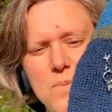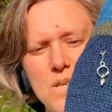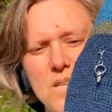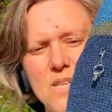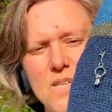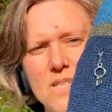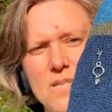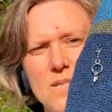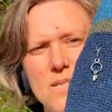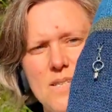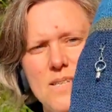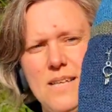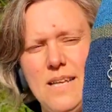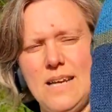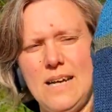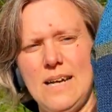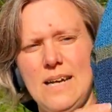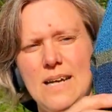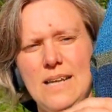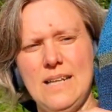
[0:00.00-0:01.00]
Because
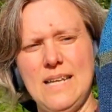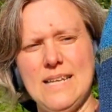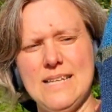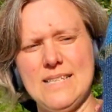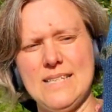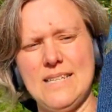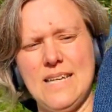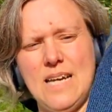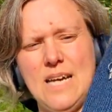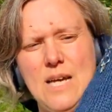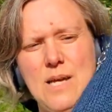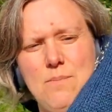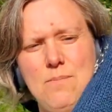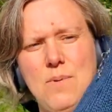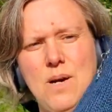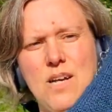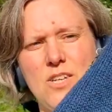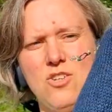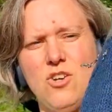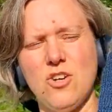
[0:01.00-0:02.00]
last
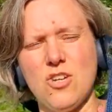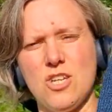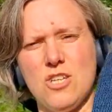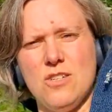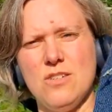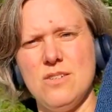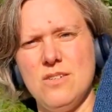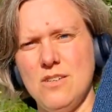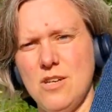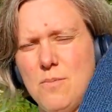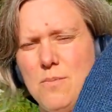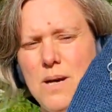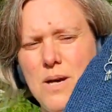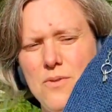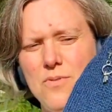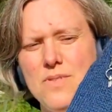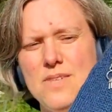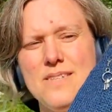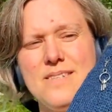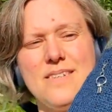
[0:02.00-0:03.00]
time I talked
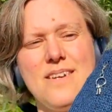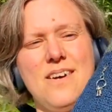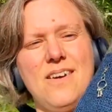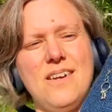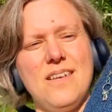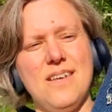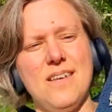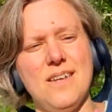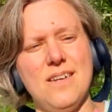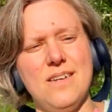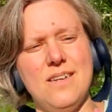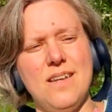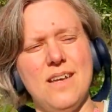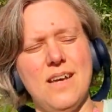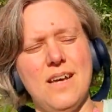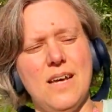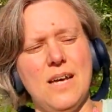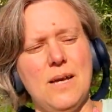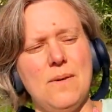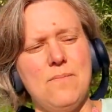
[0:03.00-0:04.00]
about this cardigan,
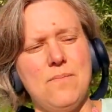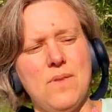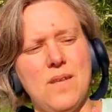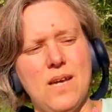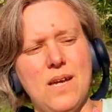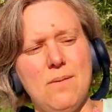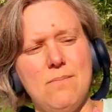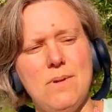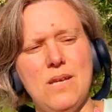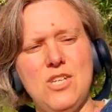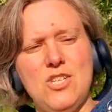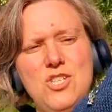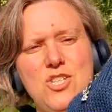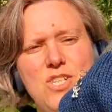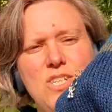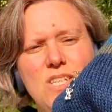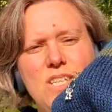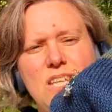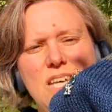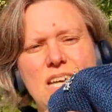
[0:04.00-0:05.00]
I
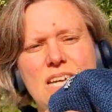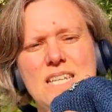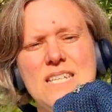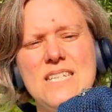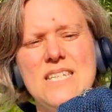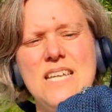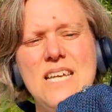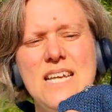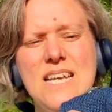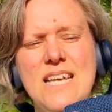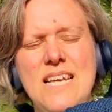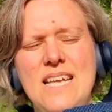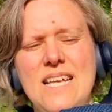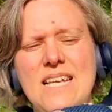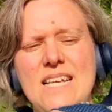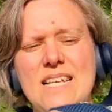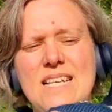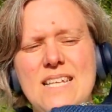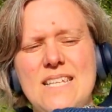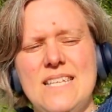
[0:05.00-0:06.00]
mentioned that
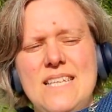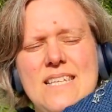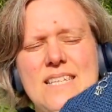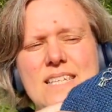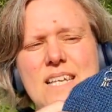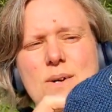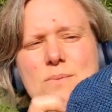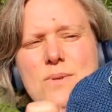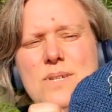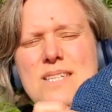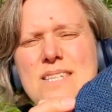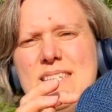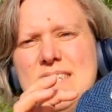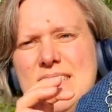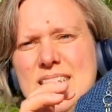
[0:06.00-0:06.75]
since I was